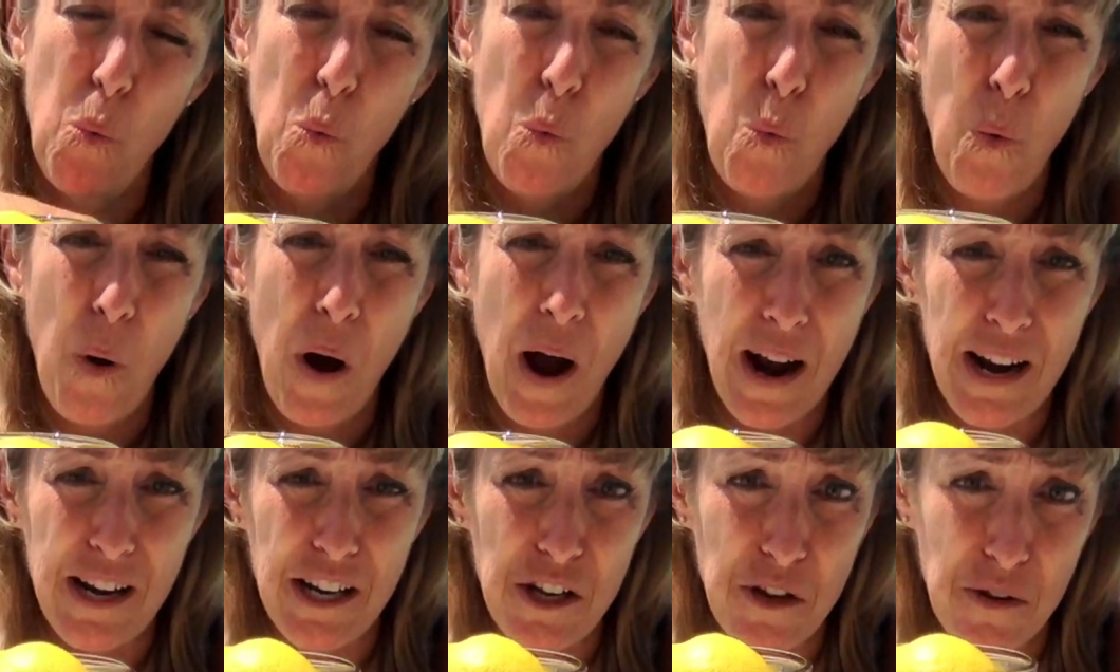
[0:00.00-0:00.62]

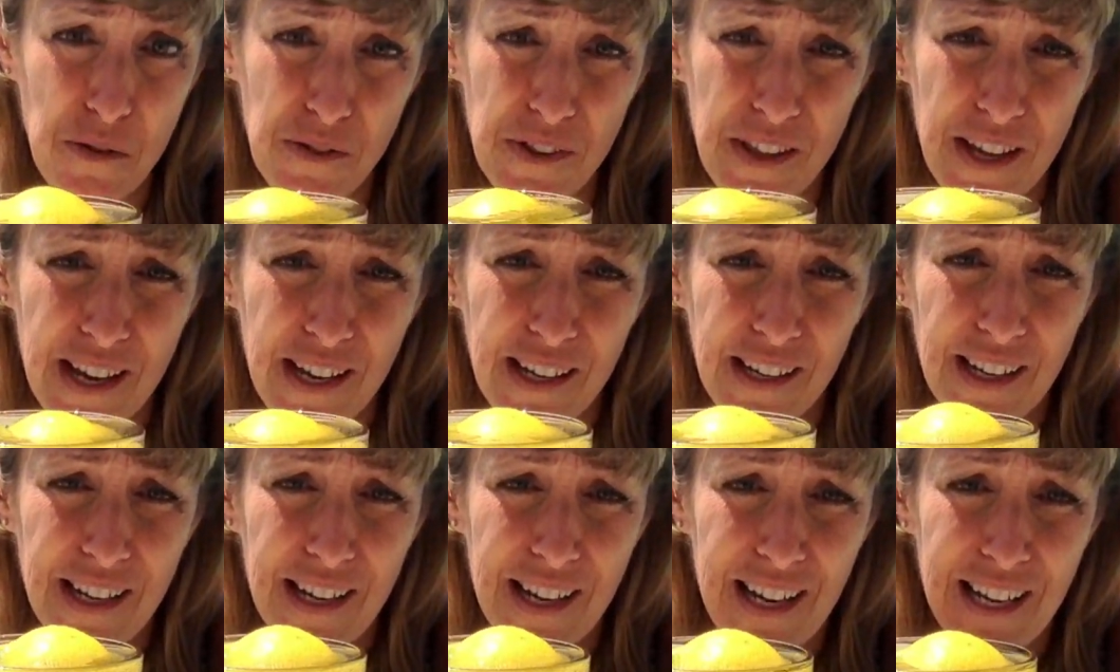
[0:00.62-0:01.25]
Why do you
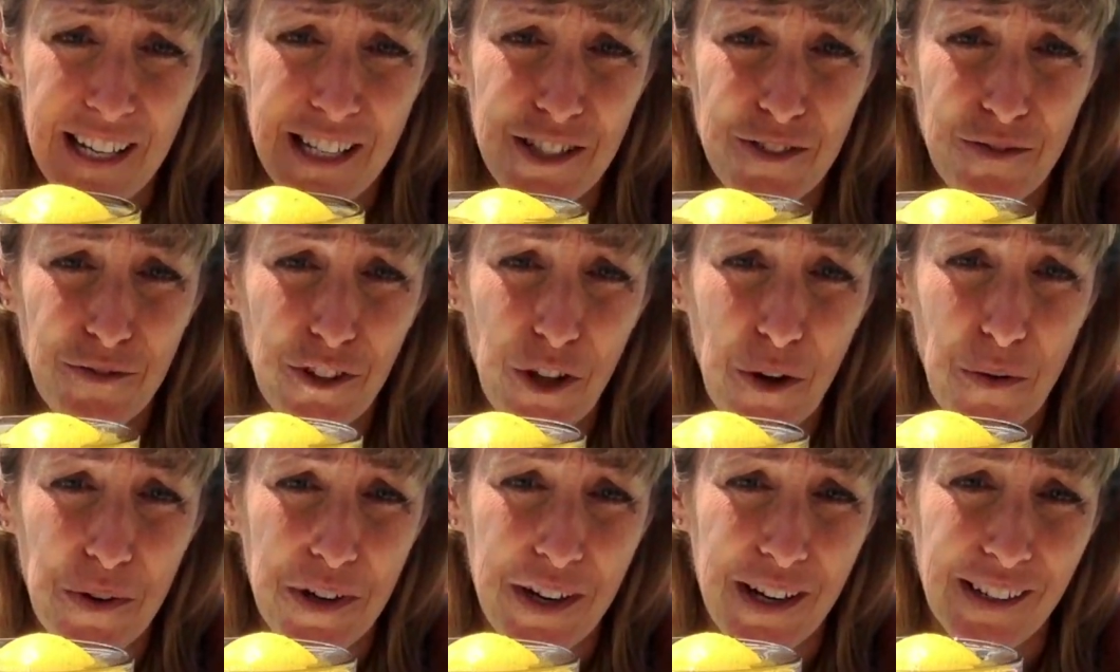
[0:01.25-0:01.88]
think it's
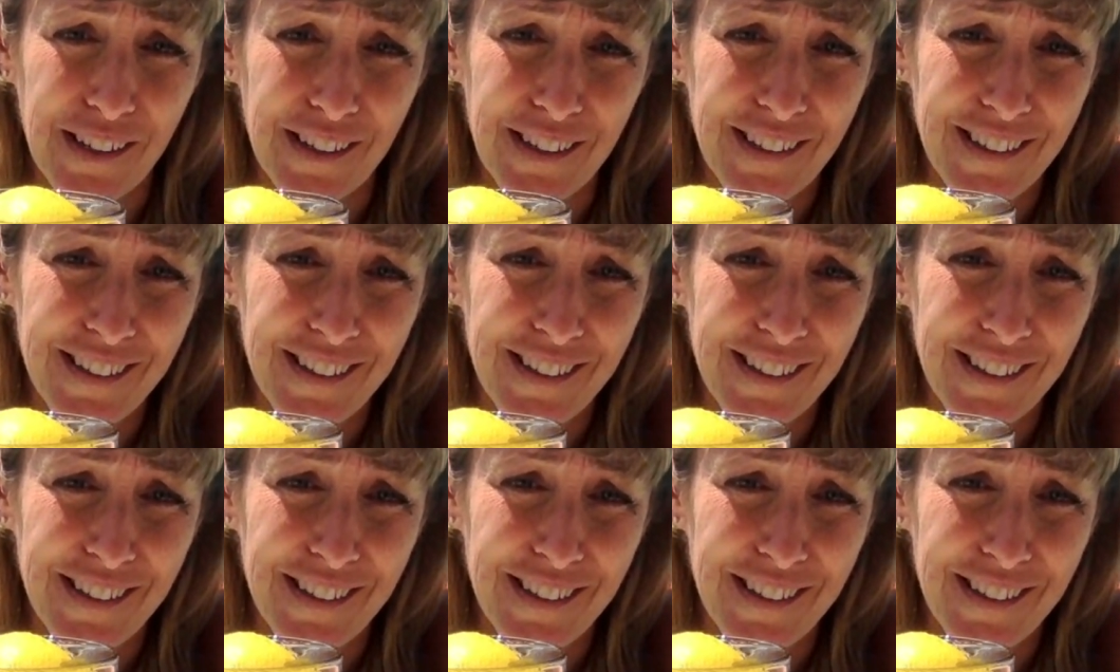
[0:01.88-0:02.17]
floating?